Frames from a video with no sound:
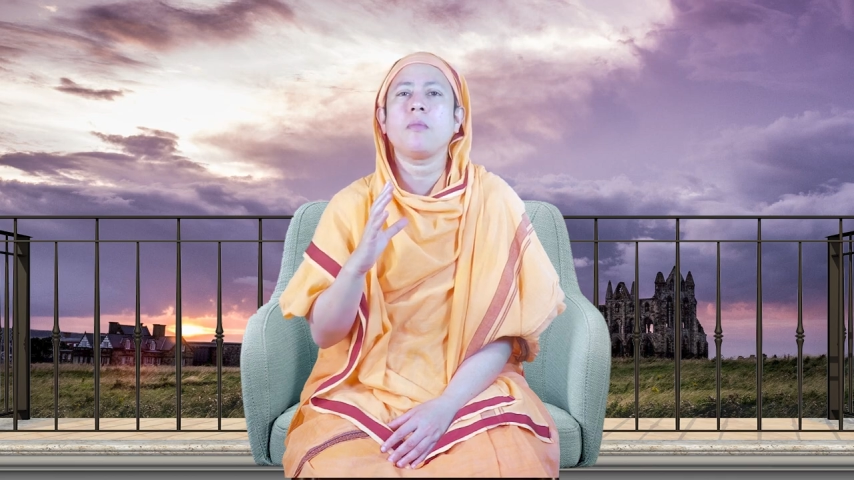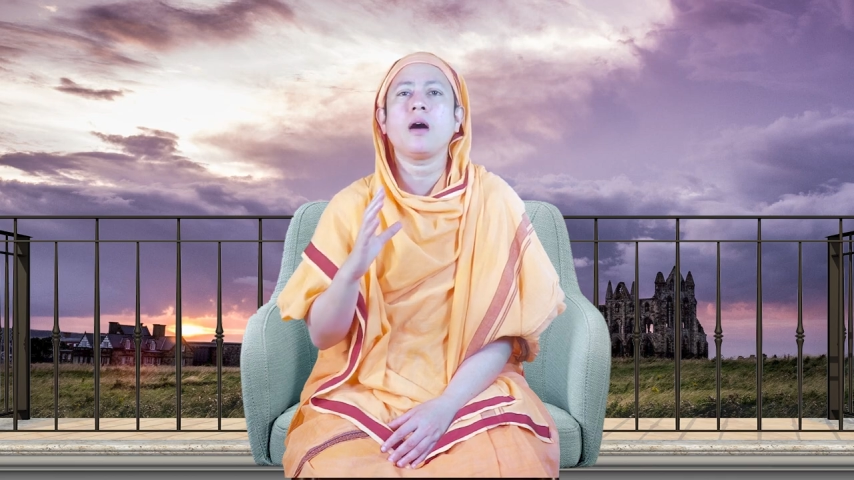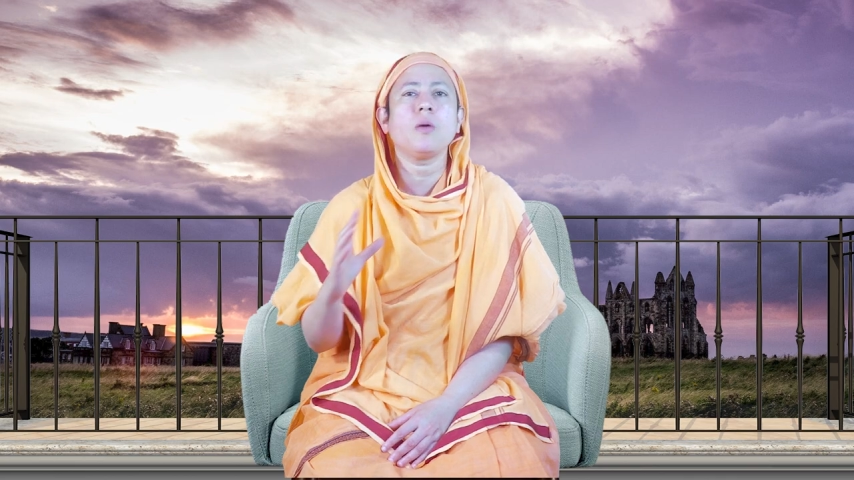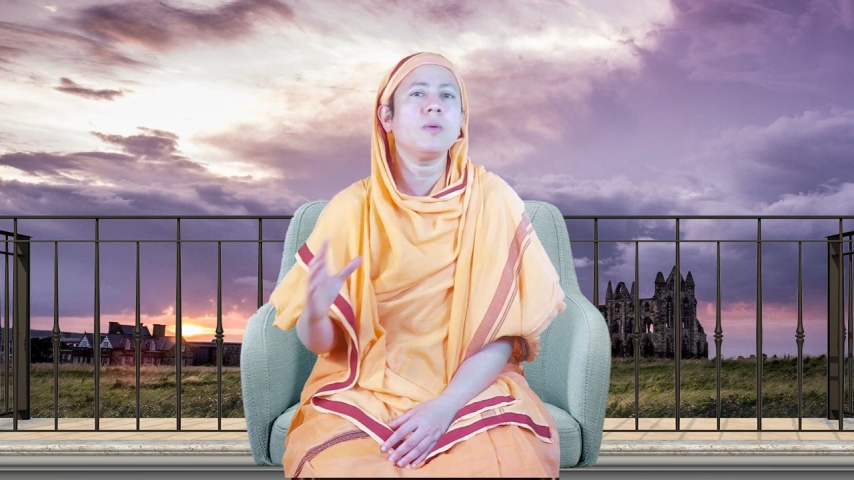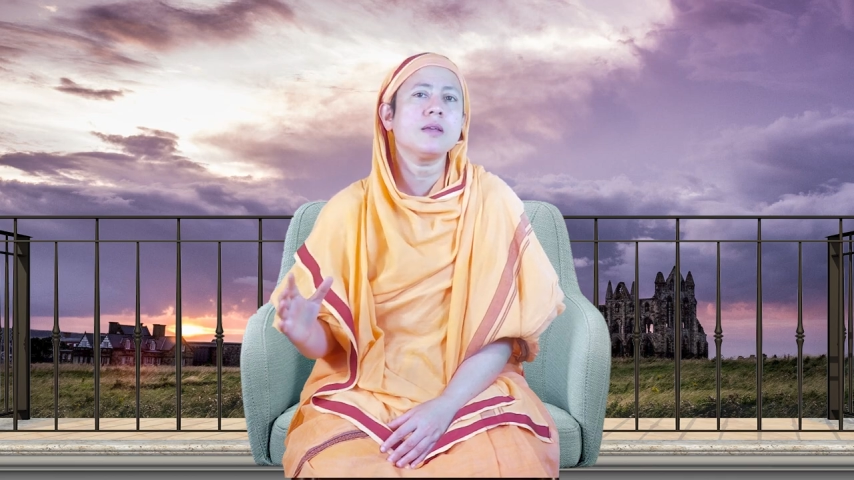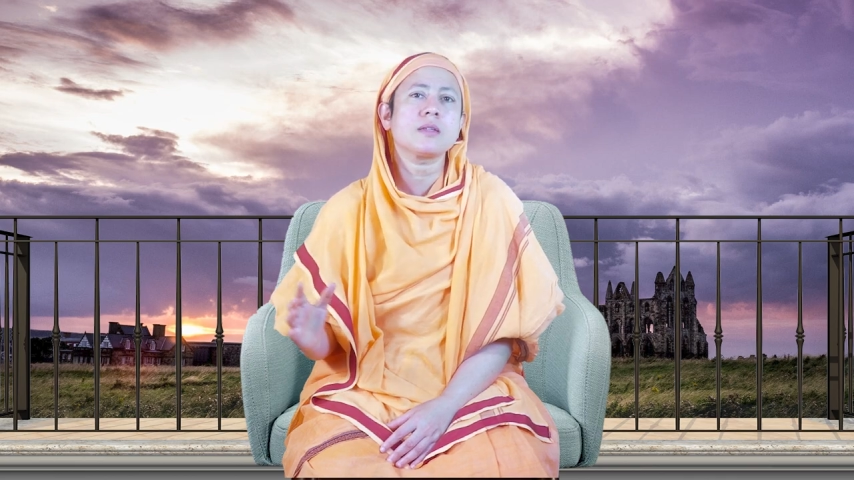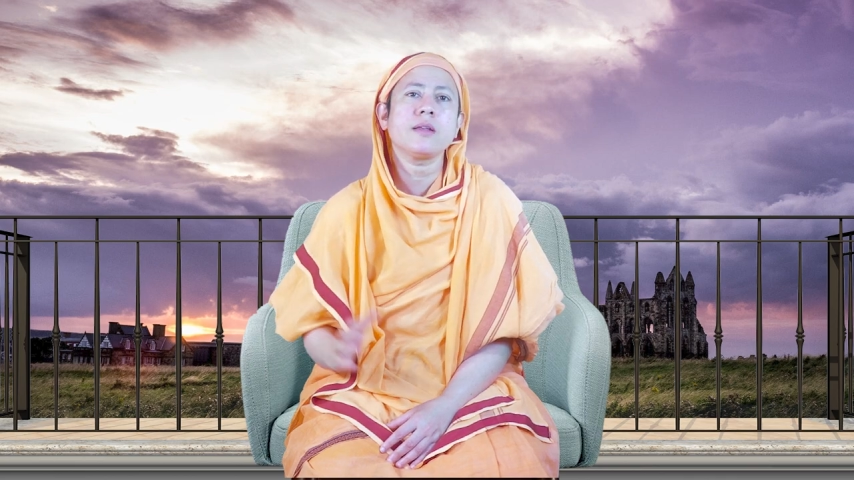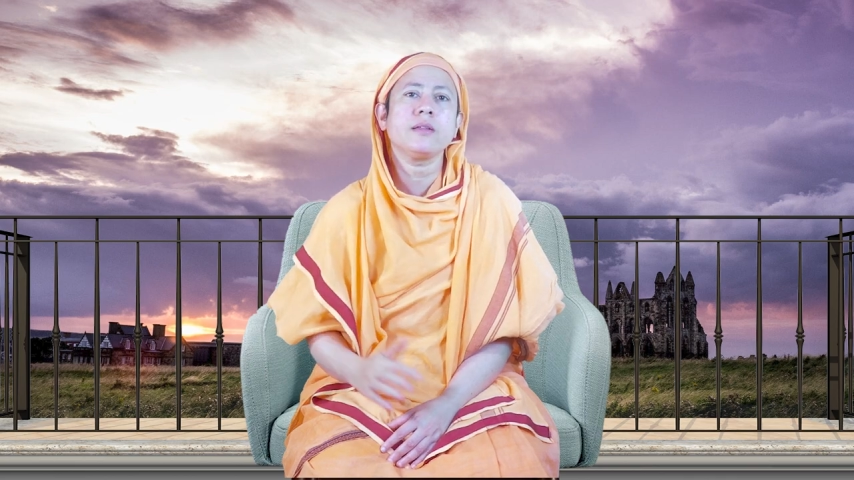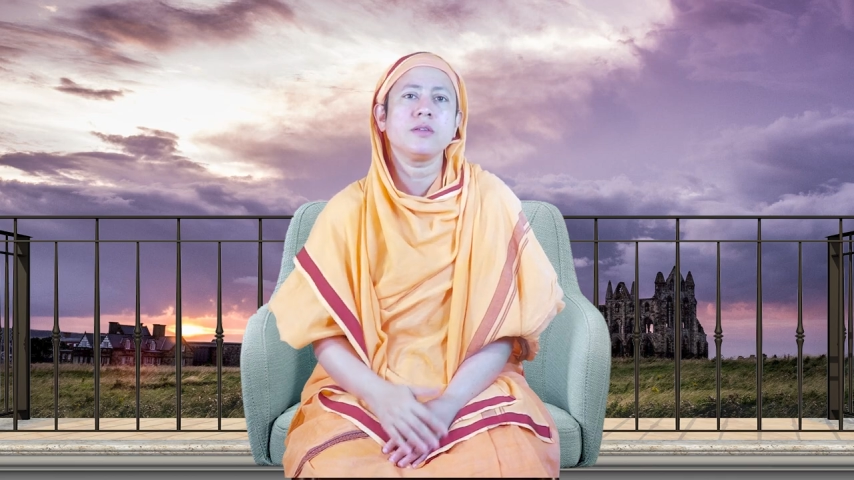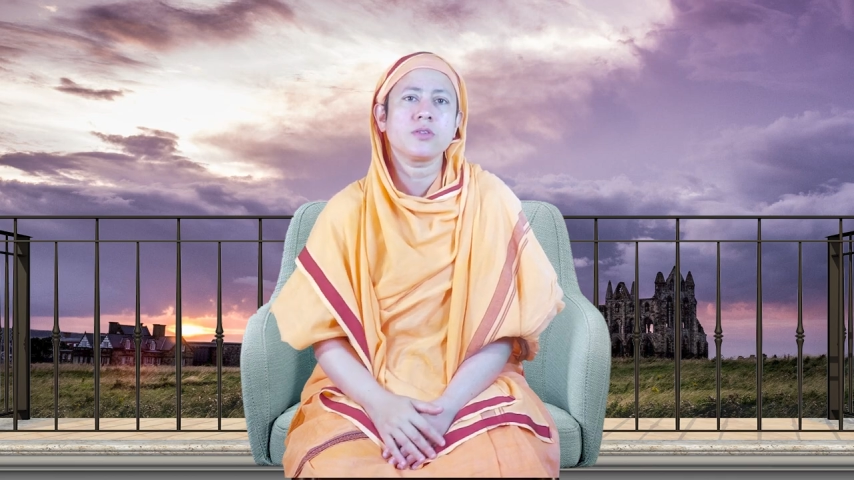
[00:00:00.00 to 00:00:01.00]

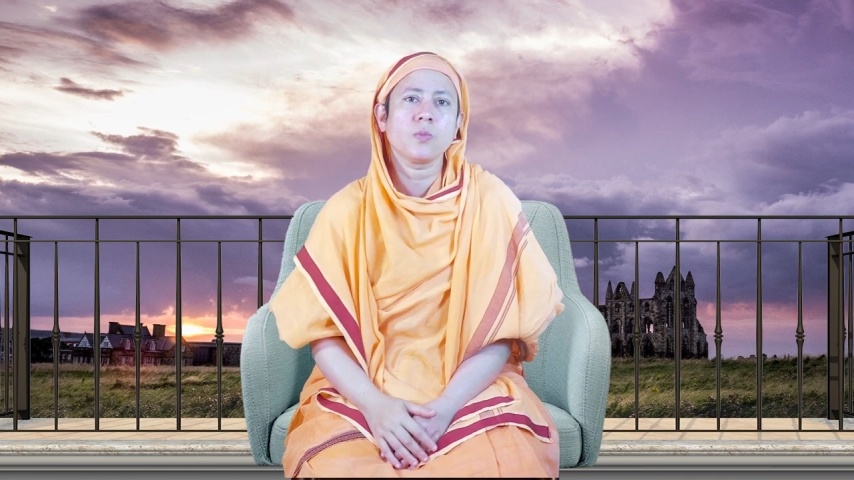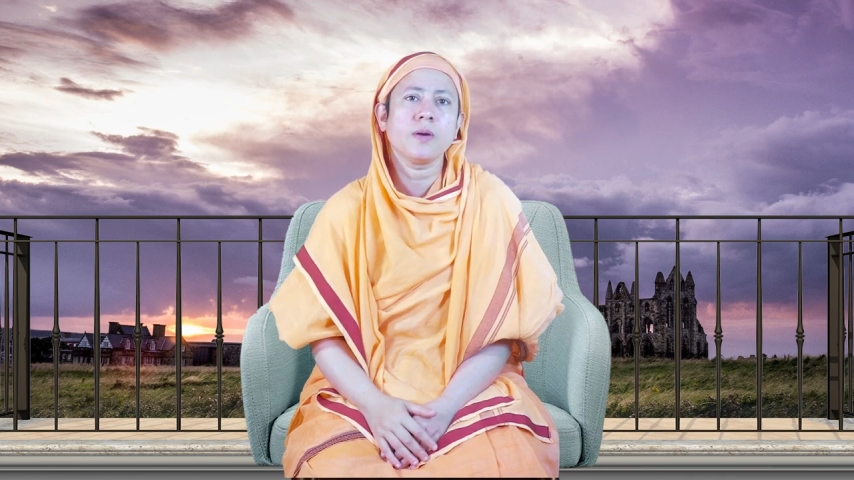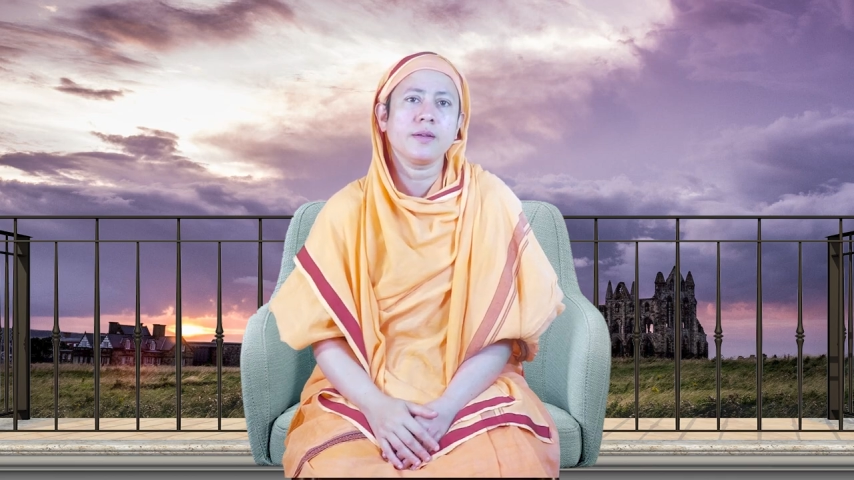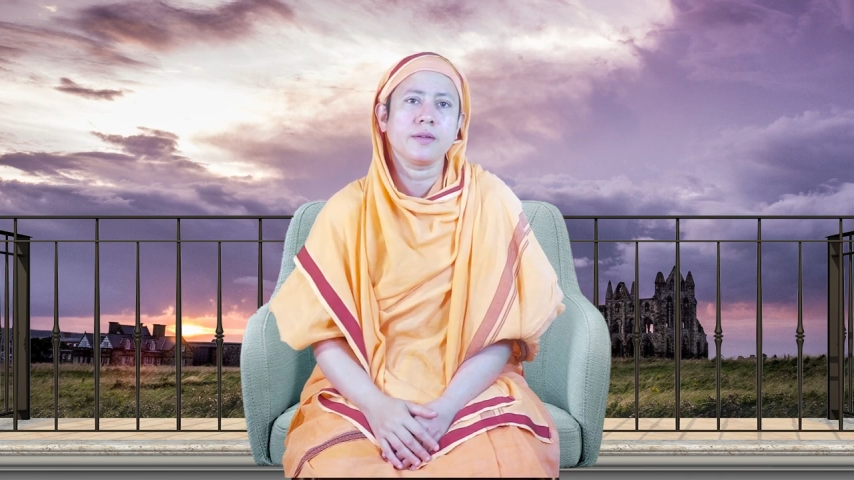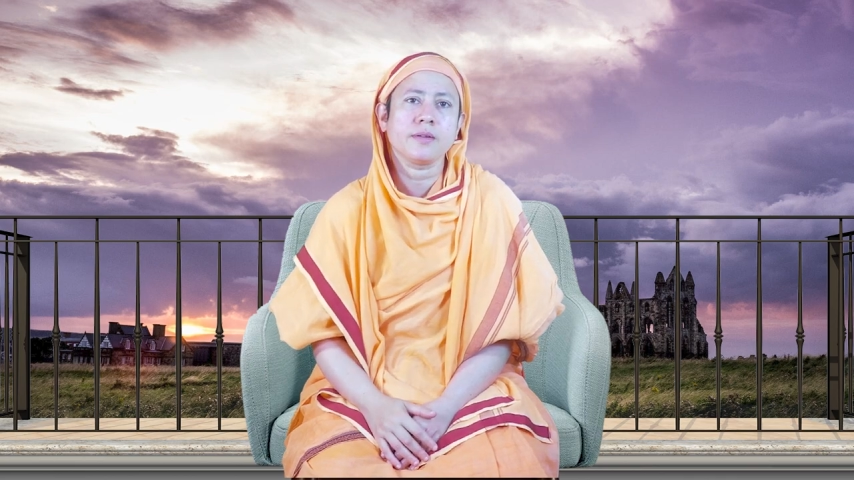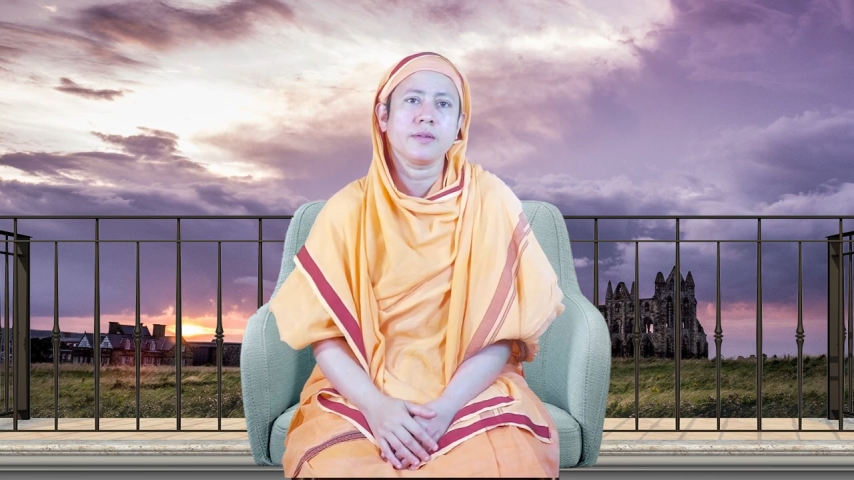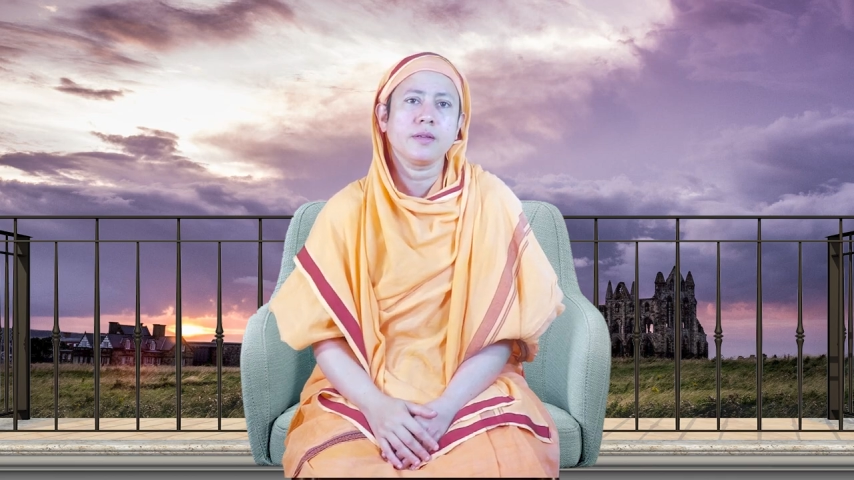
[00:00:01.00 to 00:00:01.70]
marvelously in this world.